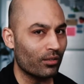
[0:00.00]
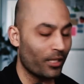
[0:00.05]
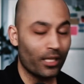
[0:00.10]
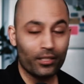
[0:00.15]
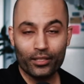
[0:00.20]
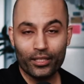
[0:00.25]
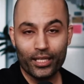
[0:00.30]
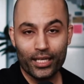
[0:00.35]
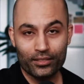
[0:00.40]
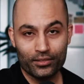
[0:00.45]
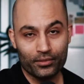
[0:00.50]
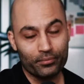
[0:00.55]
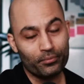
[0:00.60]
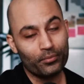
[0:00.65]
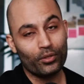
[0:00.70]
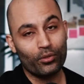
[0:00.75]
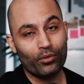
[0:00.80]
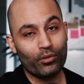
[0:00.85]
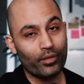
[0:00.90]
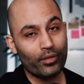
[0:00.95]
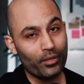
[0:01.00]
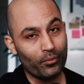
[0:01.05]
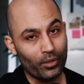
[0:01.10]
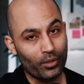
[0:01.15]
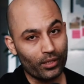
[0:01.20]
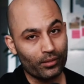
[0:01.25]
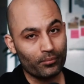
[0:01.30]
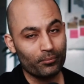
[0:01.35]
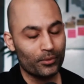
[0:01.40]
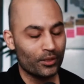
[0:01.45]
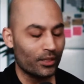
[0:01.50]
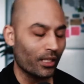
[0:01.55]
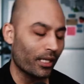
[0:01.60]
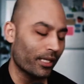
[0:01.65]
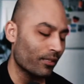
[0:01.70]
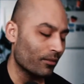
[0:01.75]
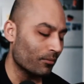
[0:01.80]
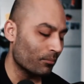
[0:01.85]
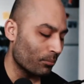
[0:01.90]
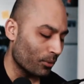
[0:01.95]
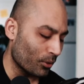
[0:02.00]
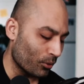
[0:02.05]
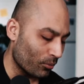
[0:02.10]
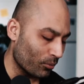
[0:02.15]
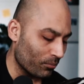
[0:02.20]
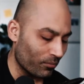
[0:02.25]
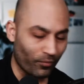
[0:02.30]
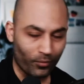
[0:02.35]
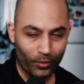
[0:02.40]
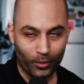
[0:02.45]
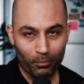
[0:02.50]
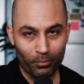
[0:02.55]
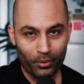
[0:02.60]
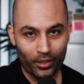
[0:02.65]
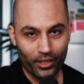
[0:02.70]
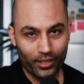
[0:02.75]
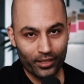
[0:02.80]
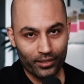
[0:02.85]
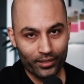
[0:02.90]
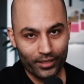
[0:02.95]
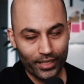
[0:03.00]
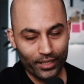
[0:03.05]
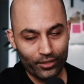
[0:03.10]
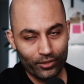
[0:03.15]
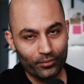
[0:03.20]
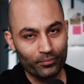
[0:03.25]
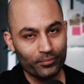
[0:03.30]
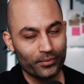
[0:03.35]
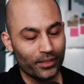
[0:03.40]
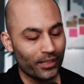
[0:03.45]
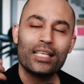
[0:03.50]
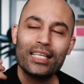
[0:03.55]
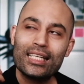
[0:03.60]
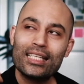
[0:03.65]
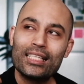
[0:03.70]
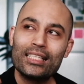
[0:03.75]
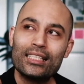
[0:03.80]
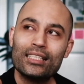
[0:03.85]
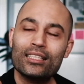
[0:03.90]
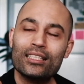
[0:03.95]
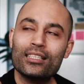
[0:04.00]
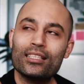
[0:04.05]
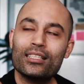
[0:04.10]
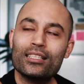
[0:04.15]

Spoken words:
Nonetheless, great work, Sahil Bloom, for putting it together. He